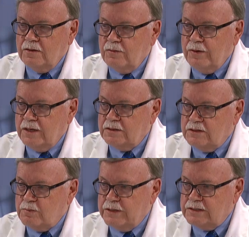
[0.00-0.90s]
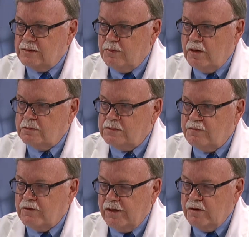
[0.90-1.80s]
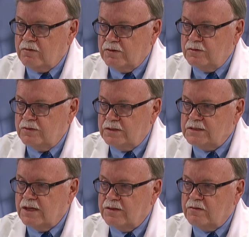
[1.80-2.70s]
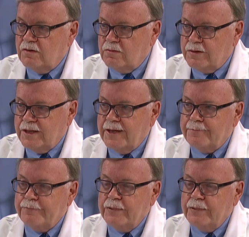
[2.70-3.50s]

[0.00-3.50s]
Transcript: We can suppress the polyps for a year or two. There's nothing wrong with that.